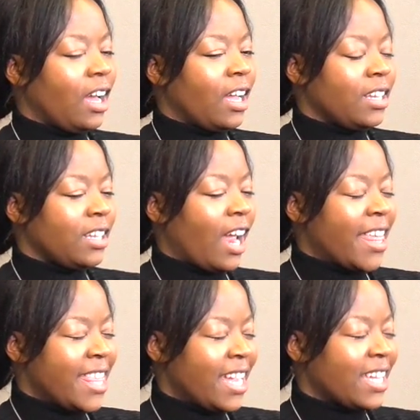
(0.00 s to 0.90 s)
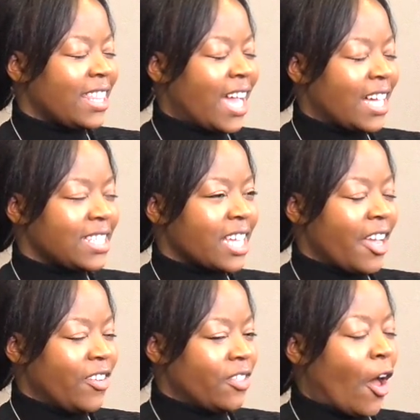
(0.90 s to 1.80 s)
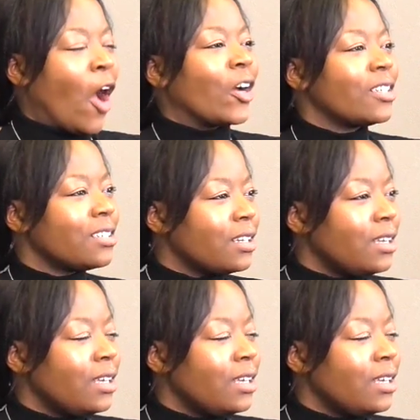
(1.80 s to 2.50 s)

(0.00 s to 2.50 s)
I think that's kind of the heart